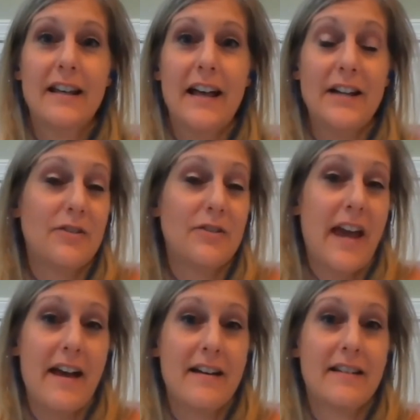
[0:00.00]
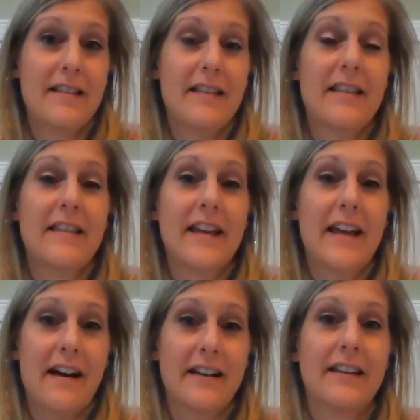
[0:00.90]
and you can't, then the
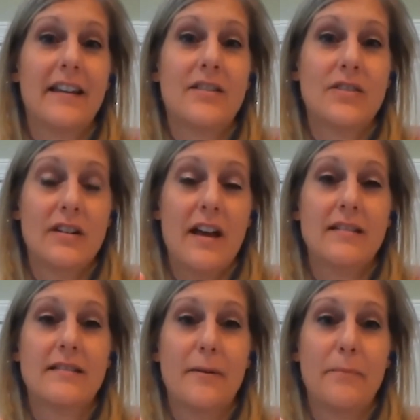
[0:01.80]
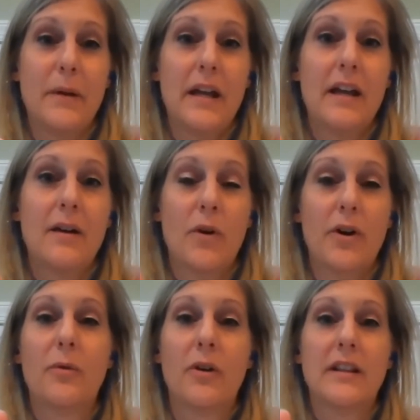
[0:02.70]
calculation ends up being where
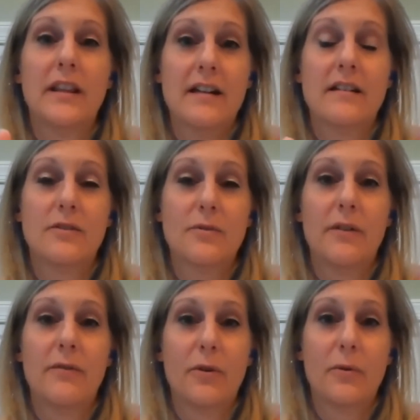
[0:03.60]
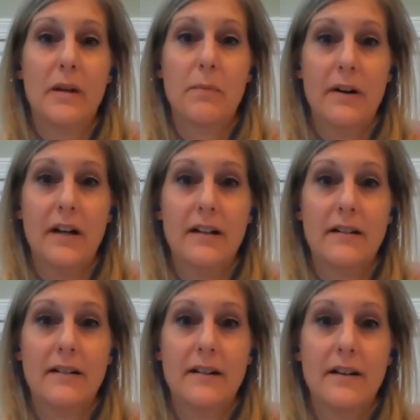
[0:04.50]
you were at the end of the 24-week period.
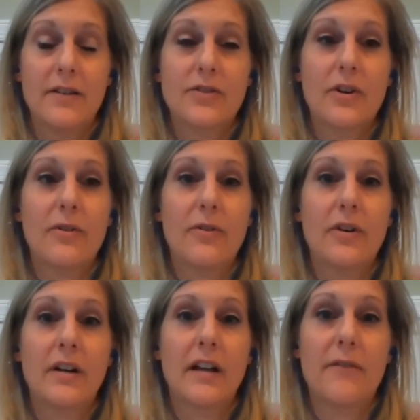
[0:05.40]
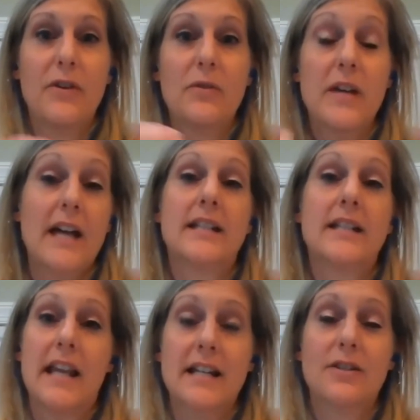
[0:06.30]
So if you get to
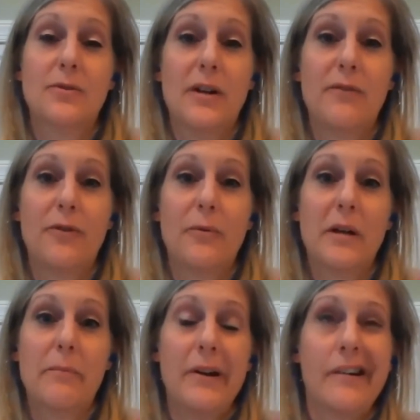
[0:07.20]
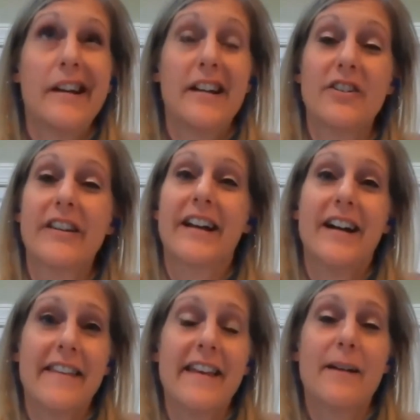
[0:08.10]
the end of the 24-week period and you're like,
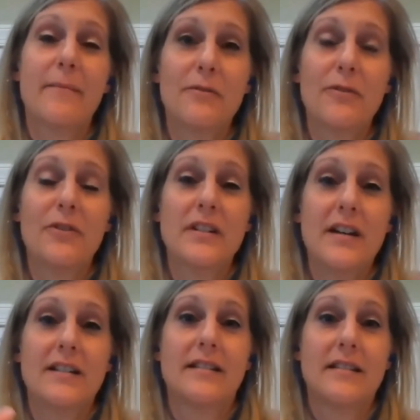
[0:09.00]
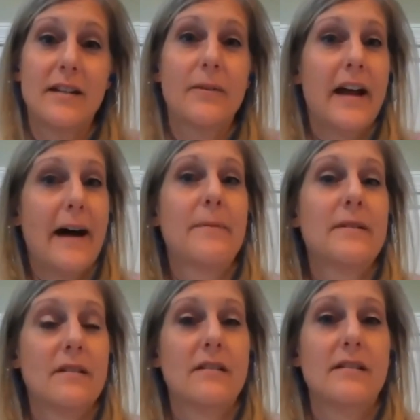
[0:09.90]
I think I'm going to roll the dice and see what
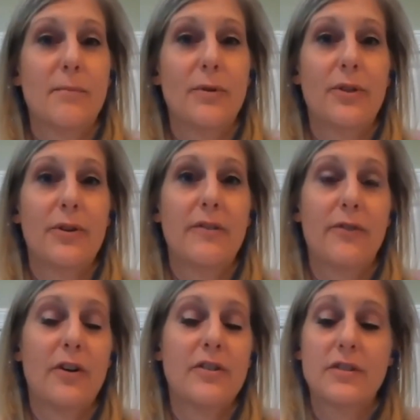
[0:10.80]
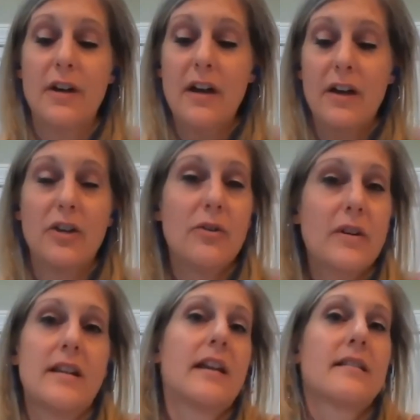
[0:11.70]
happens on December 31st, you
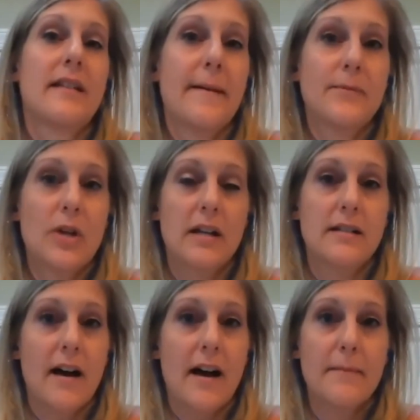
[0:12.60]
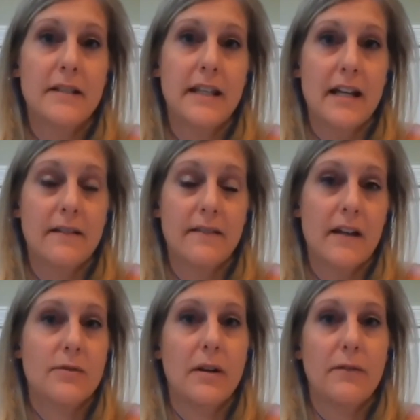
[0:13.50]
can take a snapshot in time at the end of
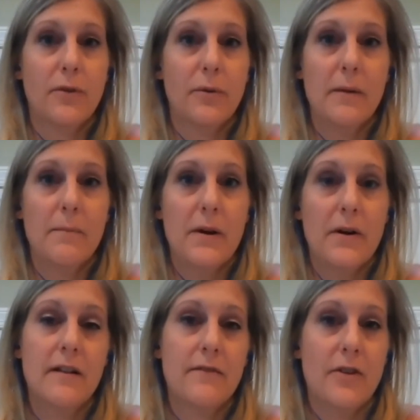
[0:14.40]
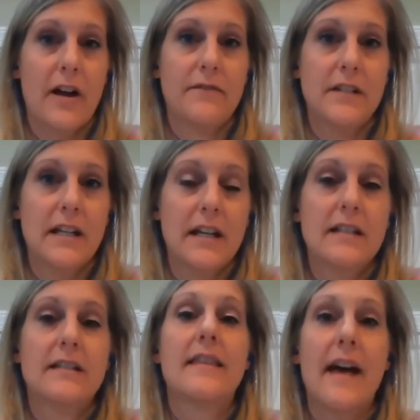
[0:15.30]
that 24-week period of your
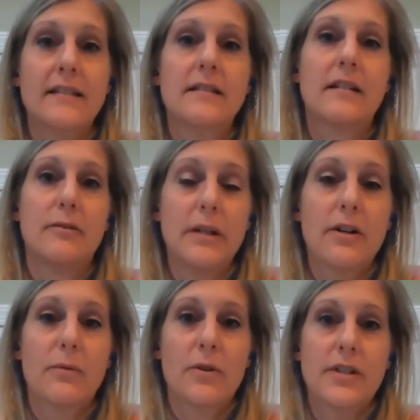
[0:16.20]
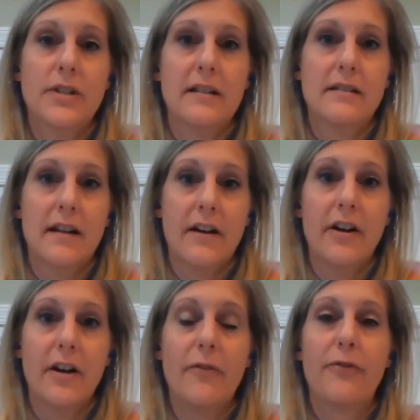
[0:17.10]
FTEs, and that's going to be your worst case
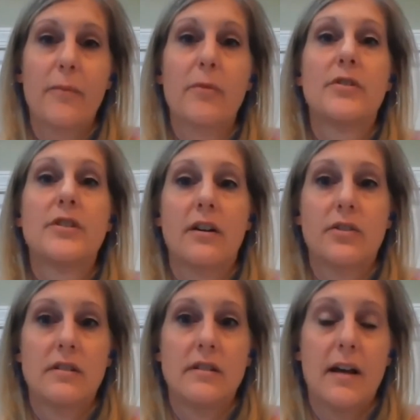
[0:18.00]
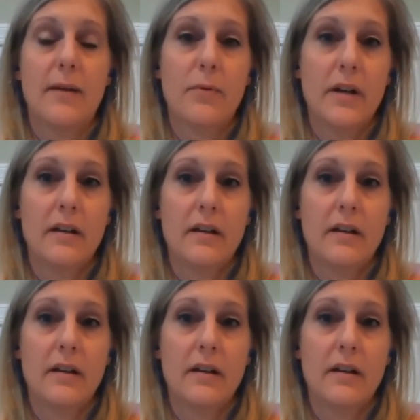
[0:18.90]
scenario from a reduction standpoint.